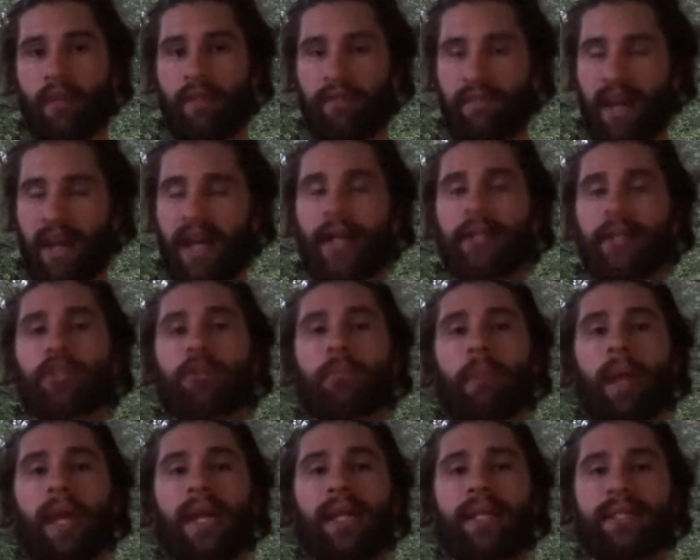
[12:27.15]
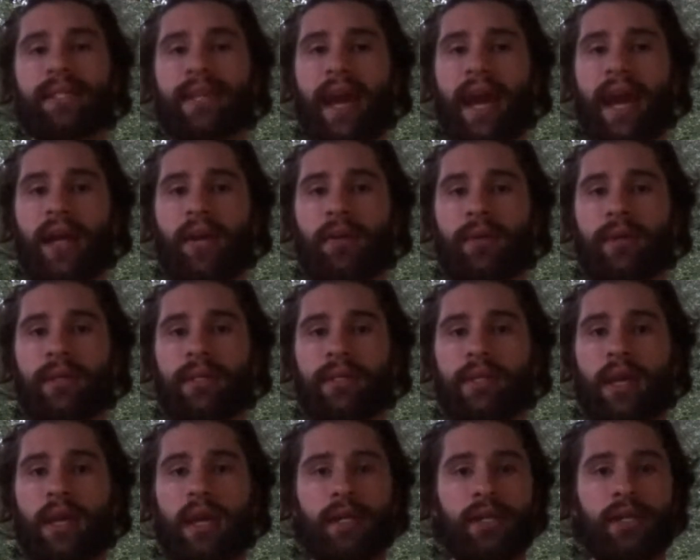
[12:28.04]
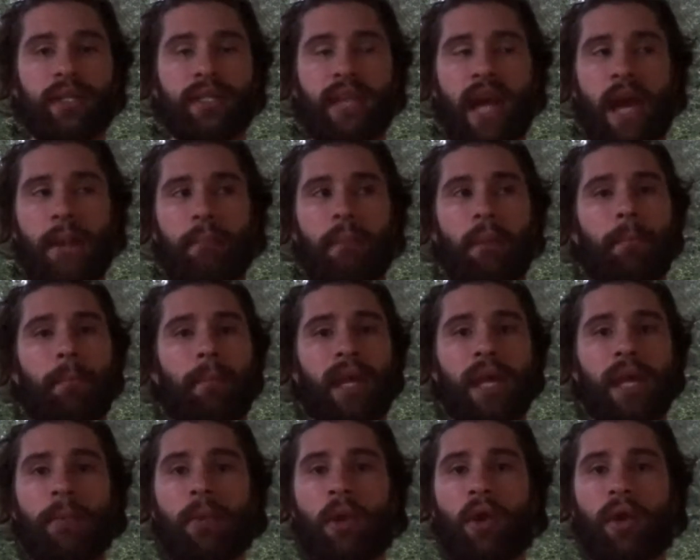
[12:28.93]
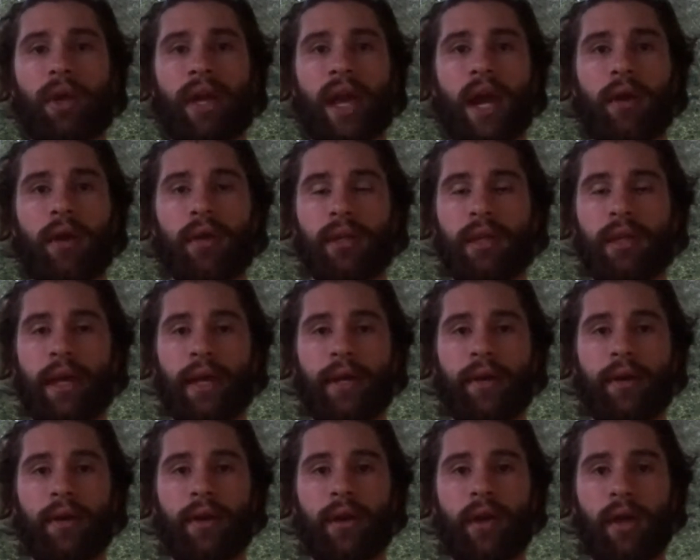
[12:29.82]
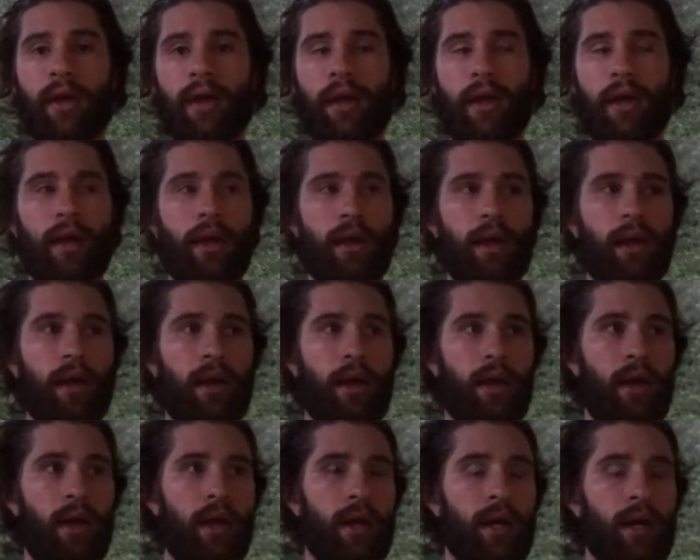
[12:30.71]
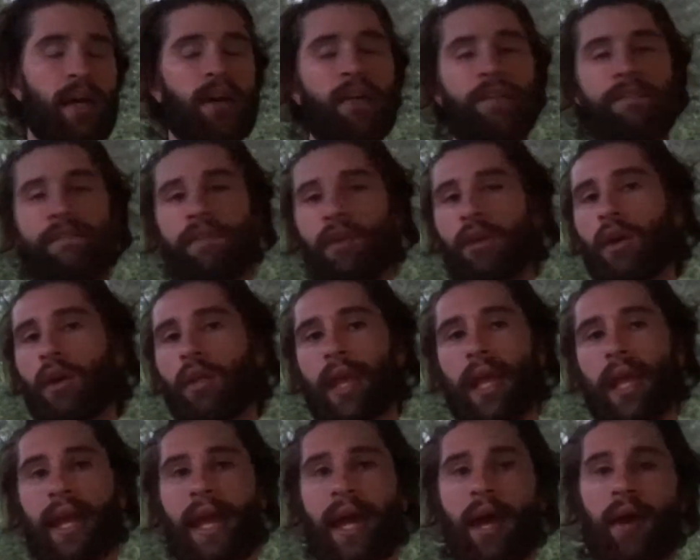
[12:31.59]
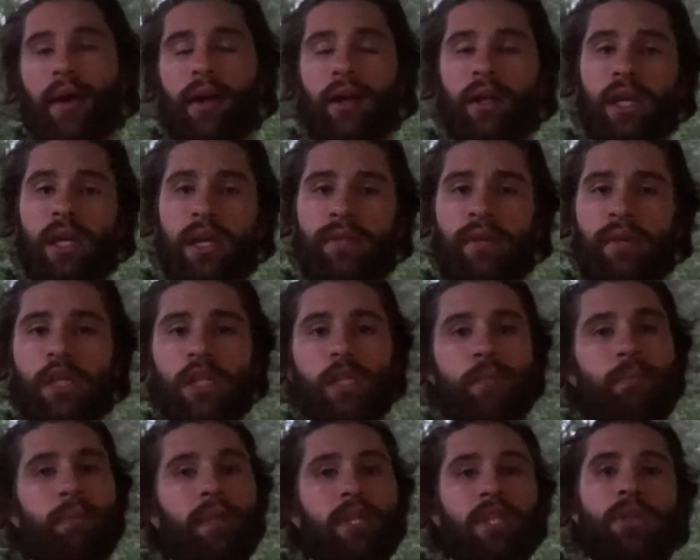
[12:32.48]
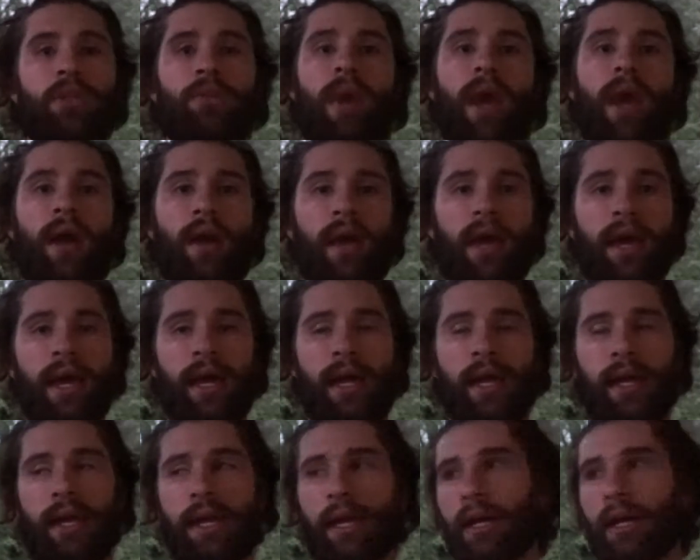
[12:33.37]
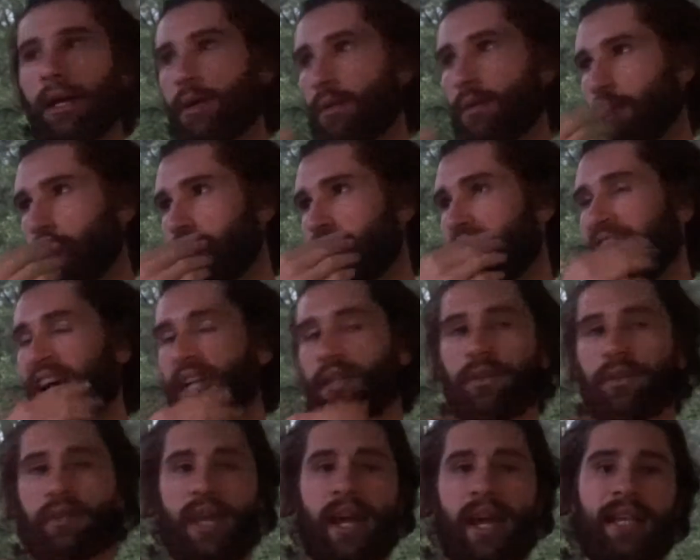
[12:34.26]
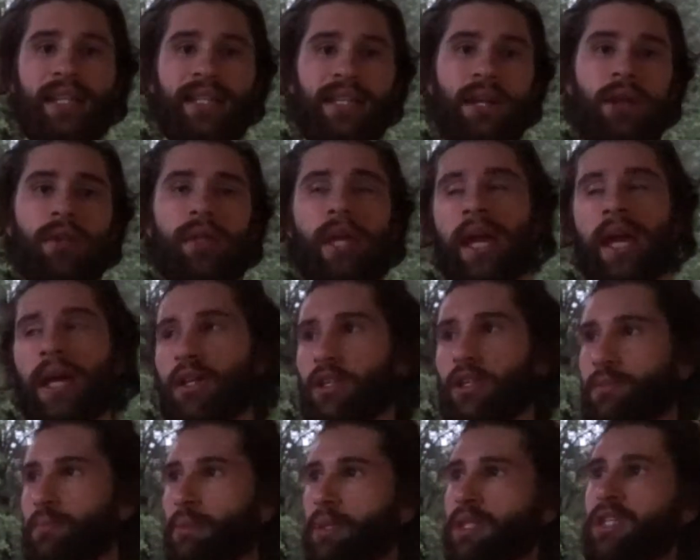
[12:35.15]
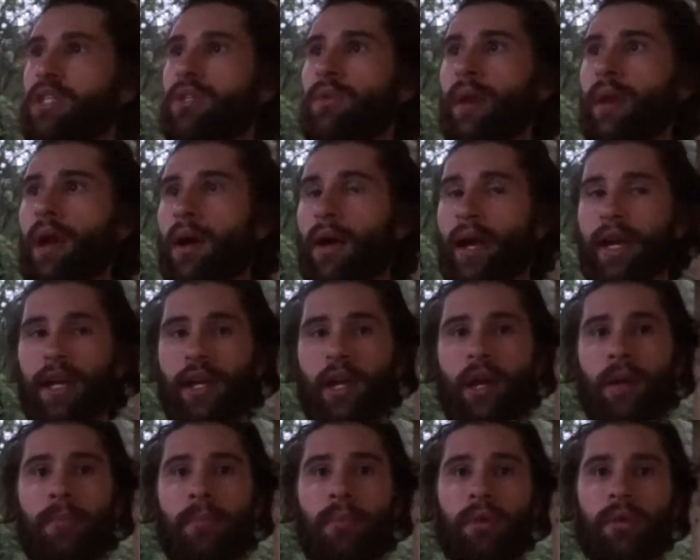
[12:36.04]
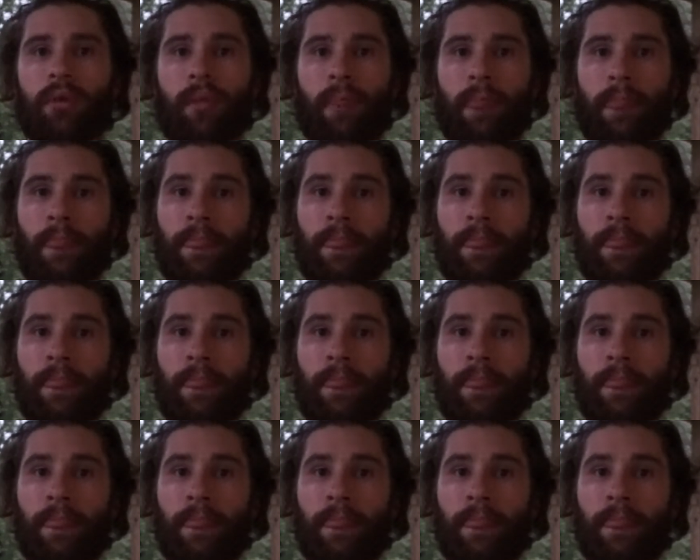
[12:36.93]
Find out your maintenance calories. Just type in BMR calculator. Fill all that out. It'll give you, spit you out a, with your exercise and all that, it'll spit you out a number.